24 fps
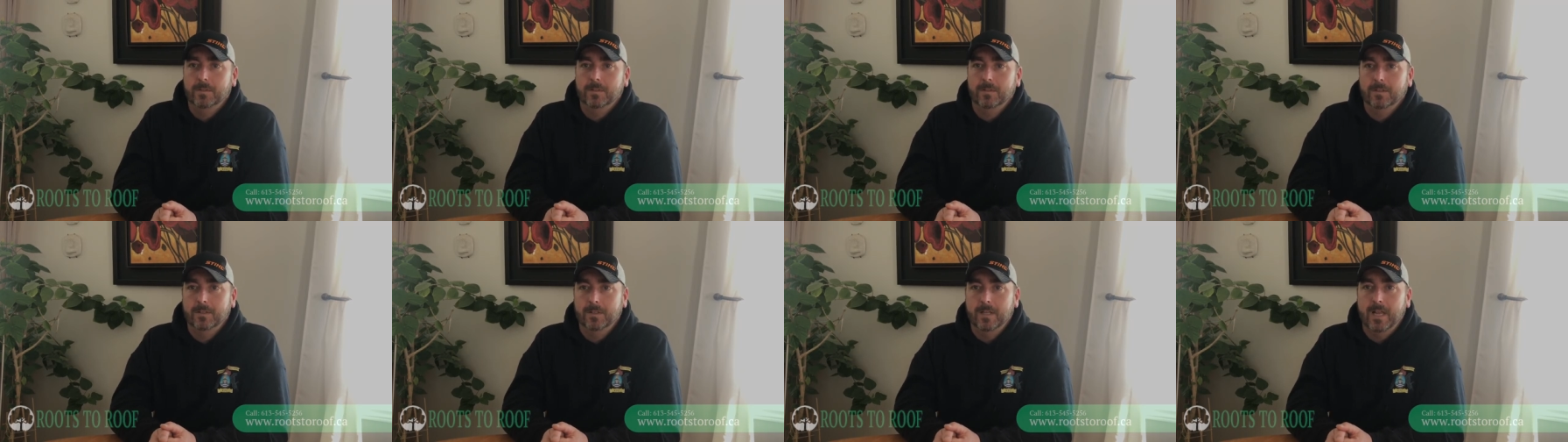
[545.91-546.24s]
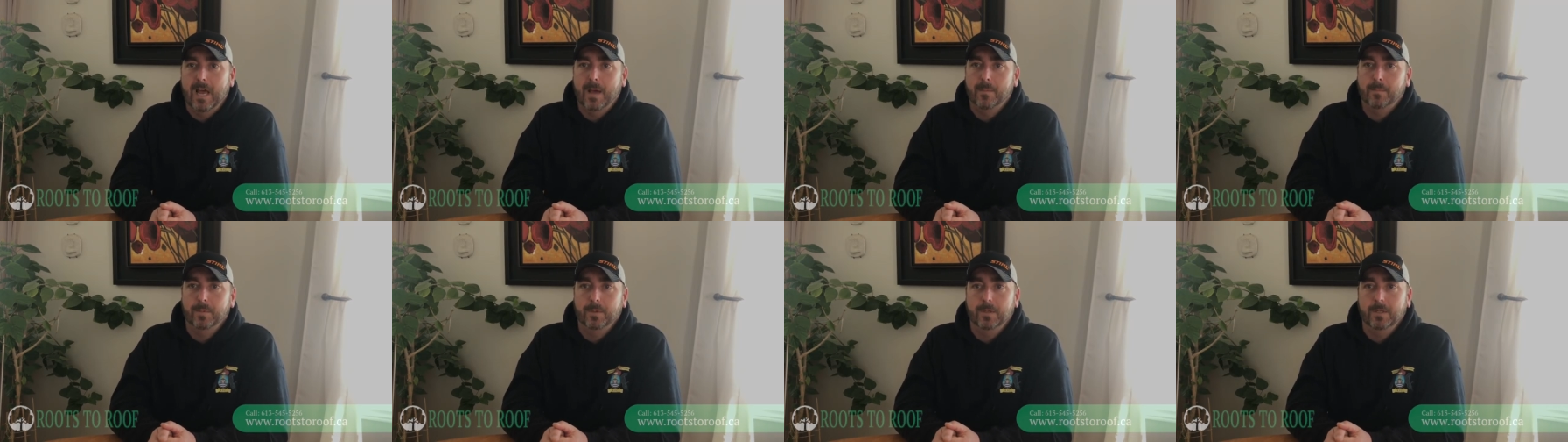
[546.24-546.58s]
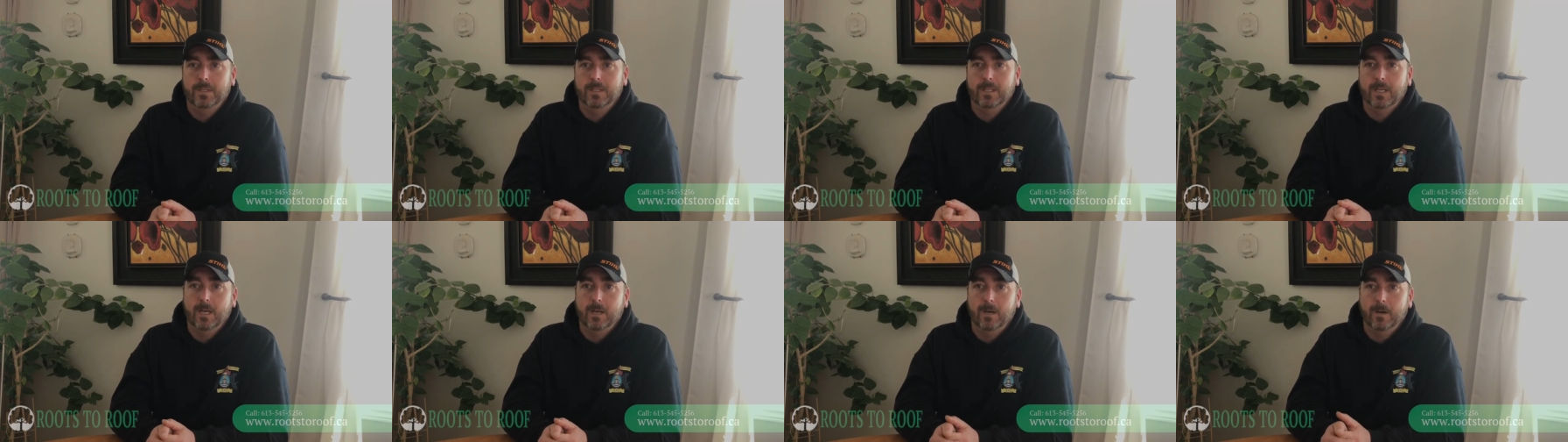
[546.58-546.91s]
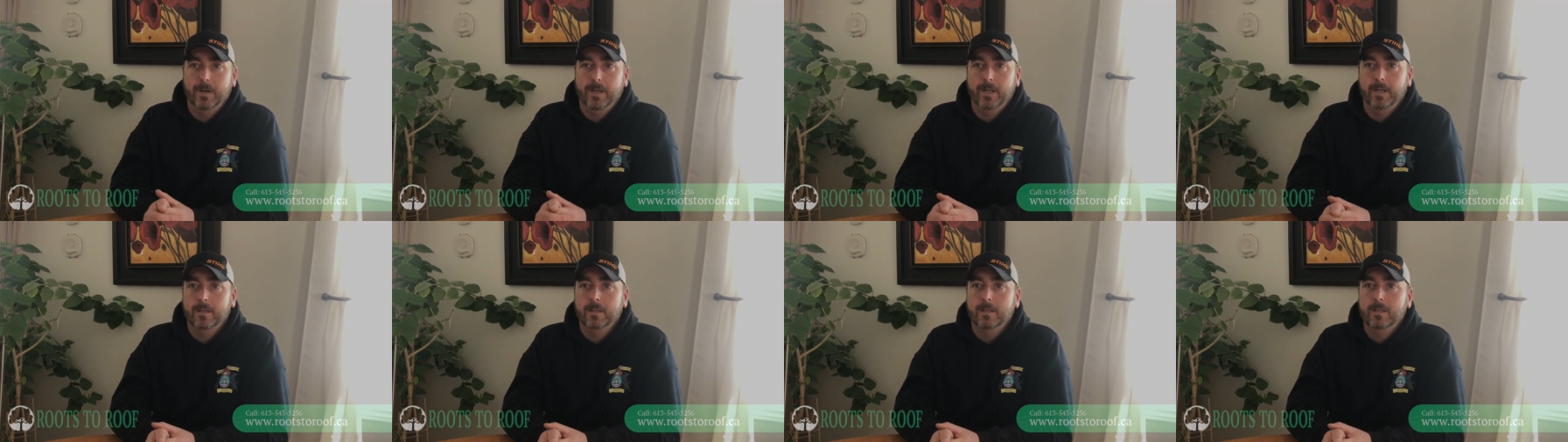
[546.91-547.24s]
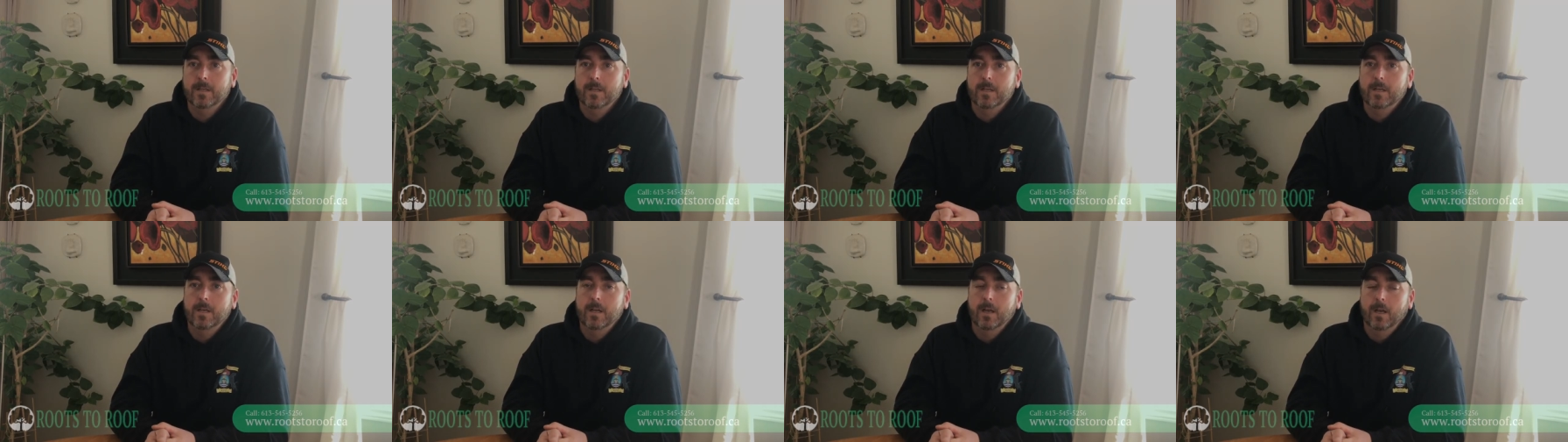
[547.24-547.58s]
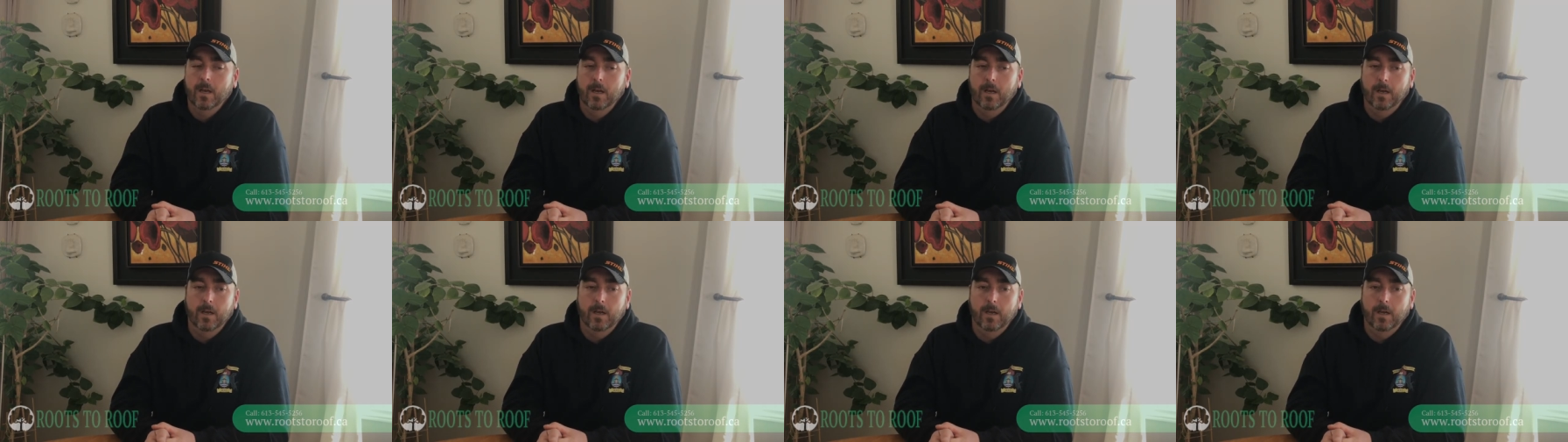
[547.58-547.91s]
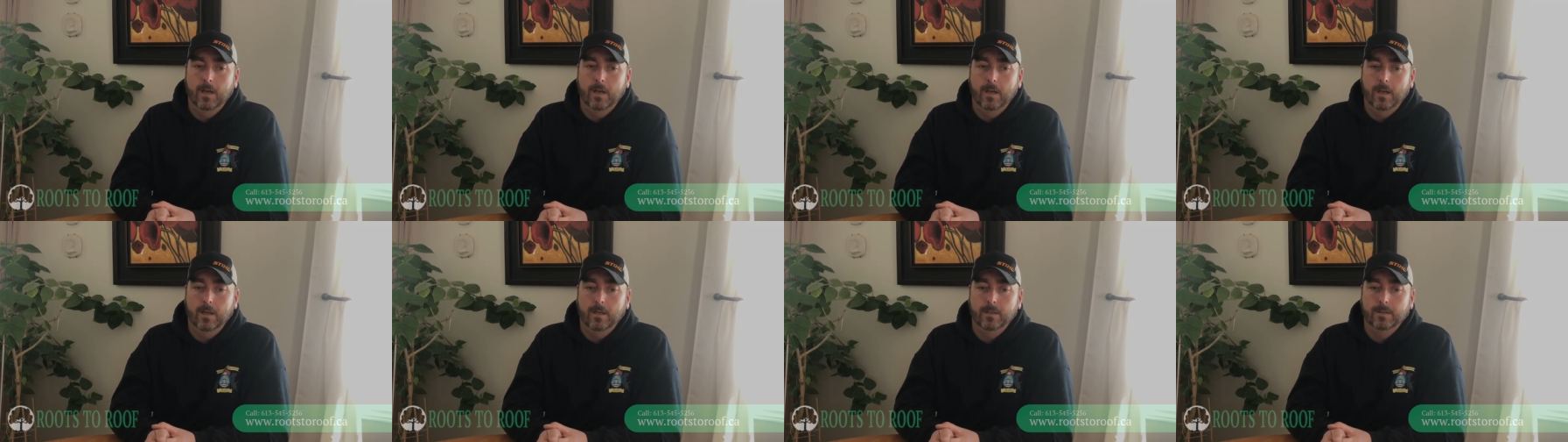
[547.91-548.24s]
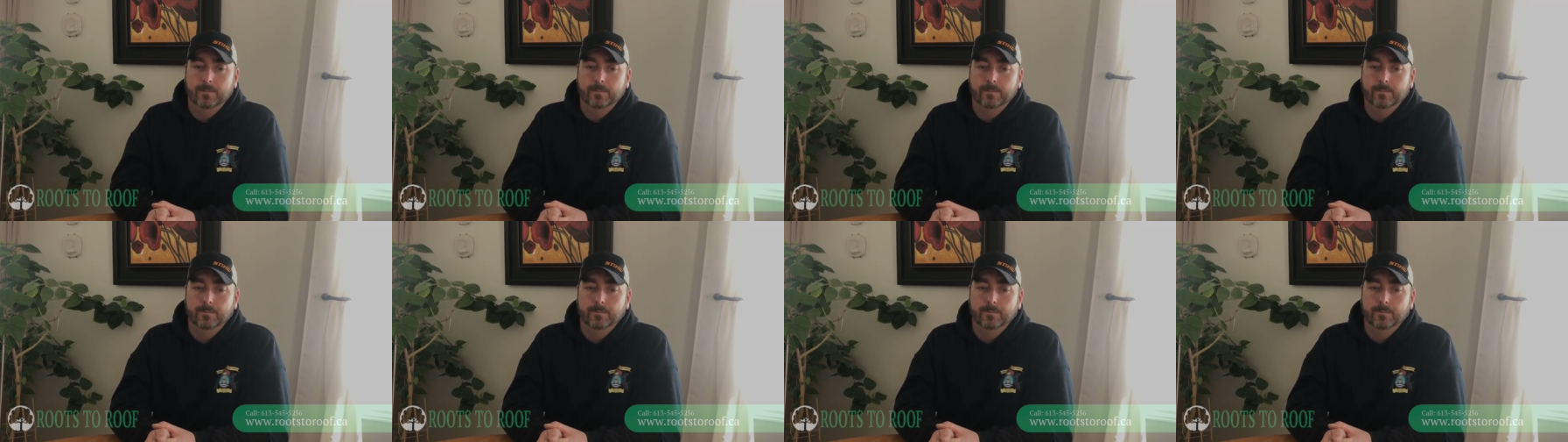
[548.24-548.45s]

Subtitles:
the Napanee area. I